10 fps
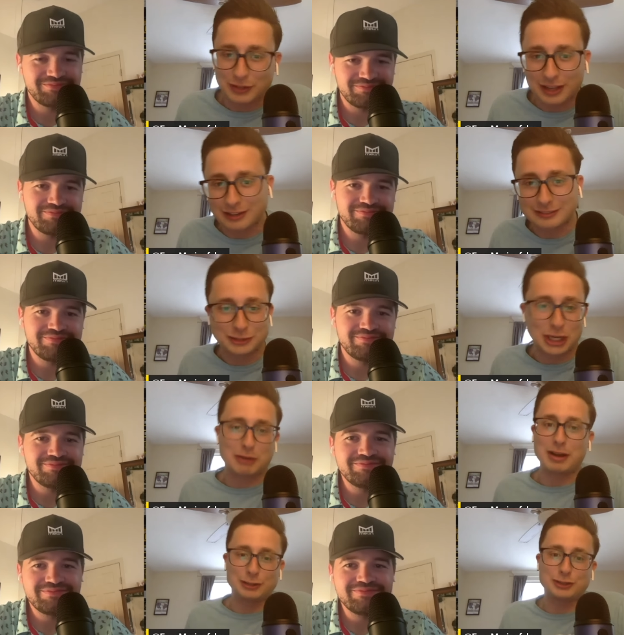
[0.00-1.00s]
Speaker 1: the young
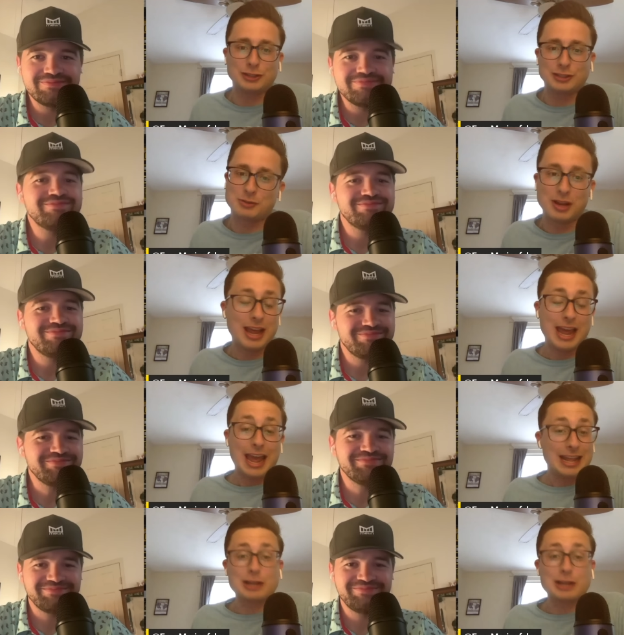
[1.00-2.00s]
generation to do it."
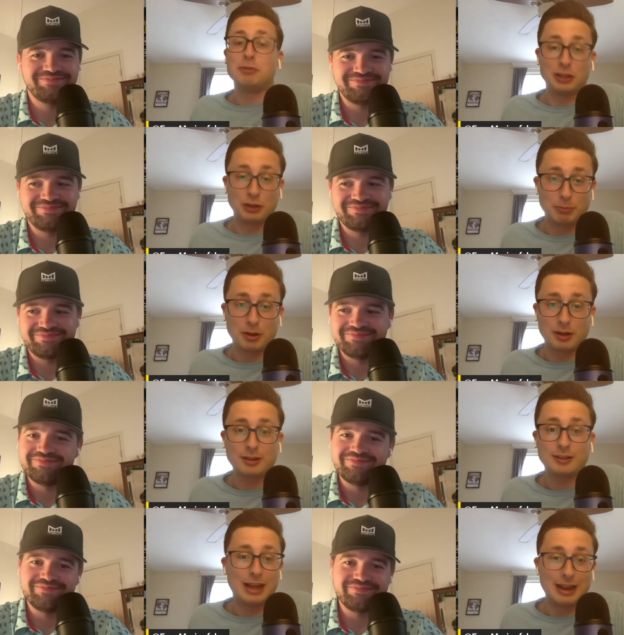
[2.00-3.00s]
Actually, really good book.
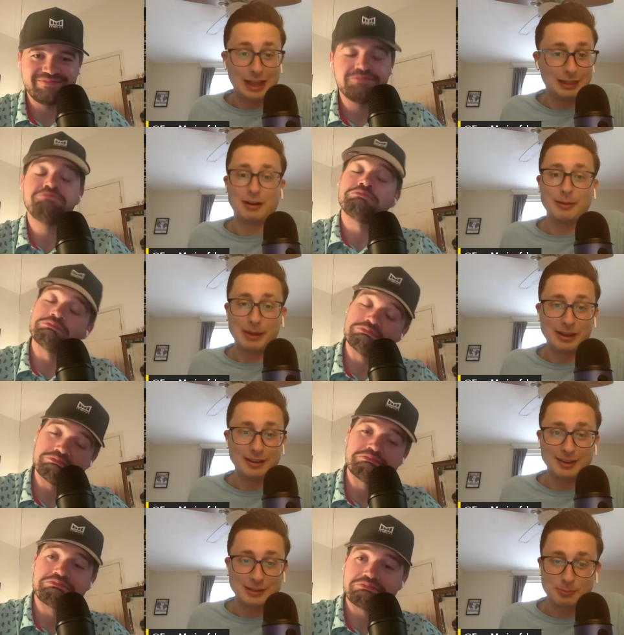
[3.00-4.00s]
I highly recommend
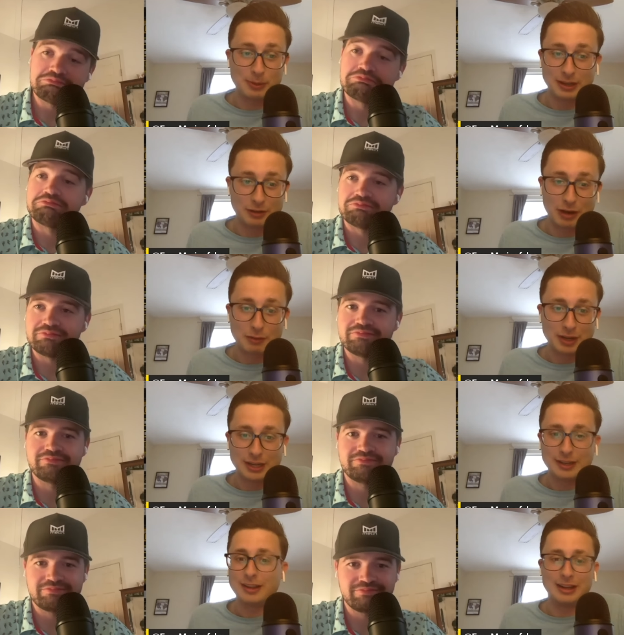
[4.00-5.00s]
it. It's been a great
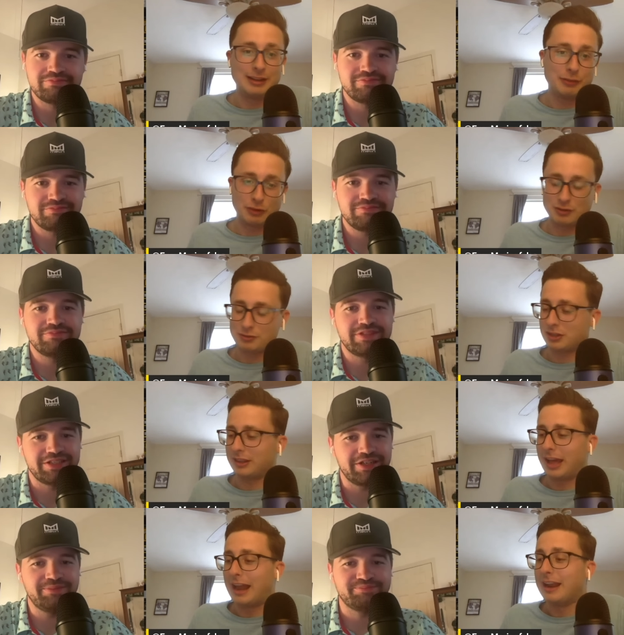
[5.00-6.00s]
read uh, if you're interested. There
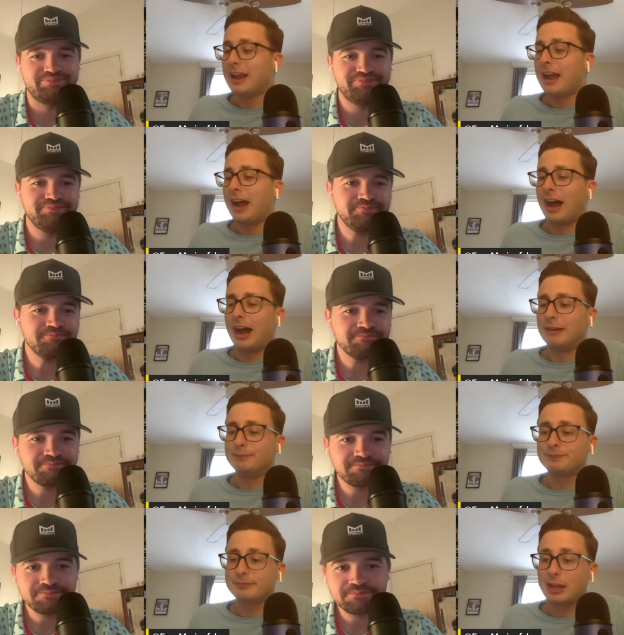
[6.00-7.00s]
in you that.
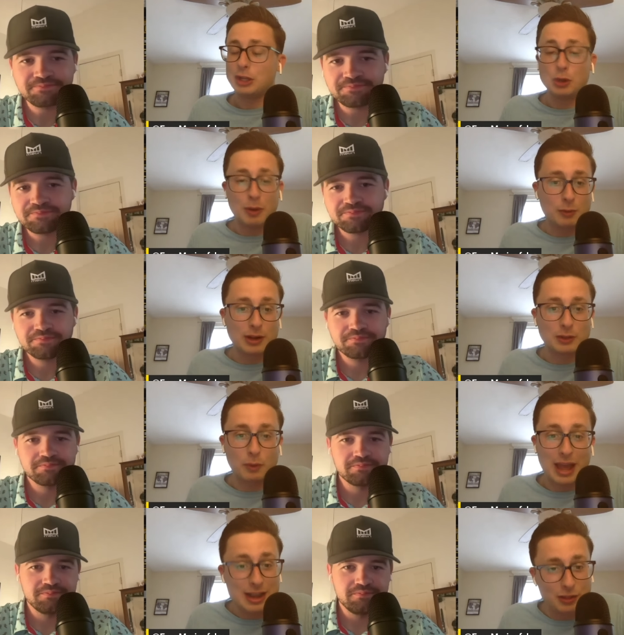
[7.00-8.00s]
Um, you had quite the
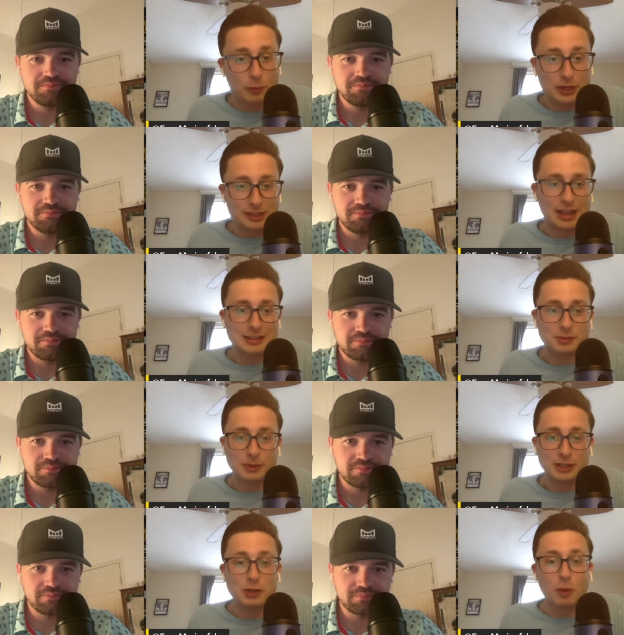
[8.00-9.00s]
end of the week last
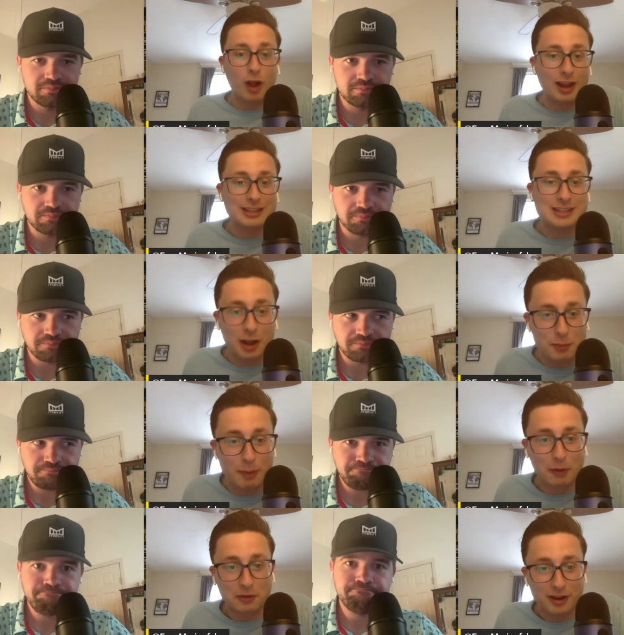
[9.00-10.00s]
week. You were on a duck
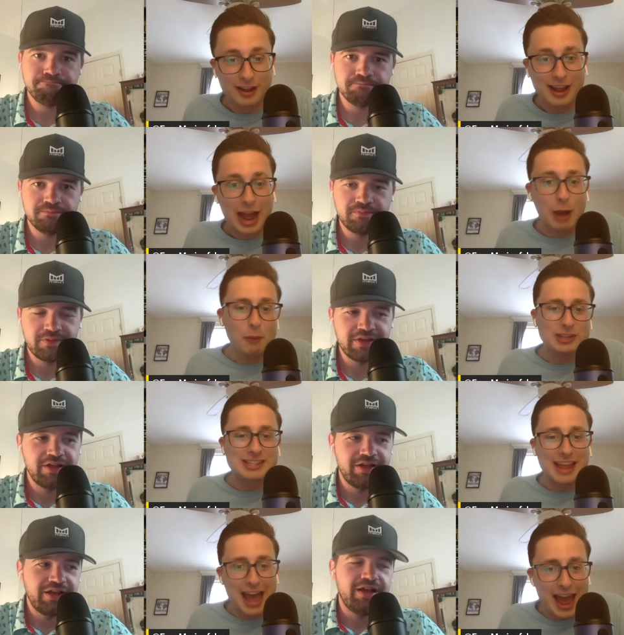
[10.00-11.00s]
boat. How was
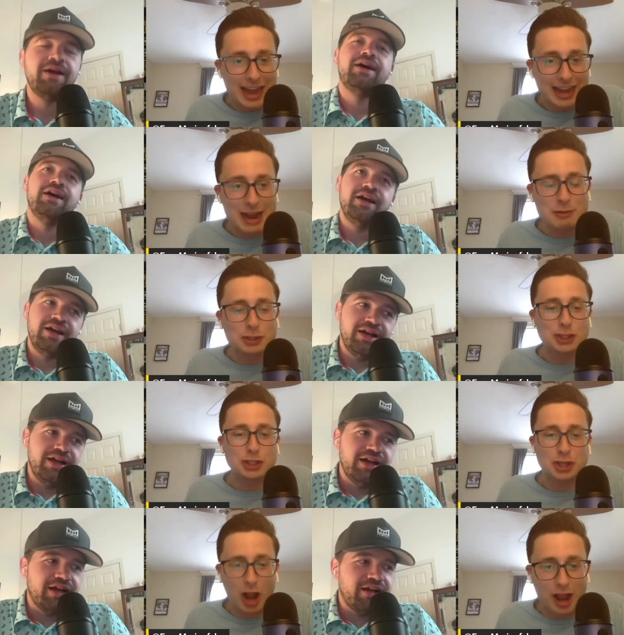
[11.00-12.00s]
that? I was
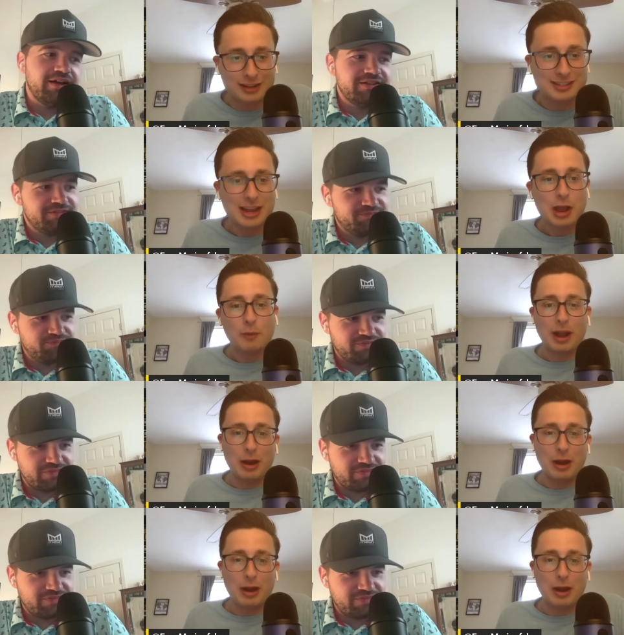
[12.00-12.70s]
shocked when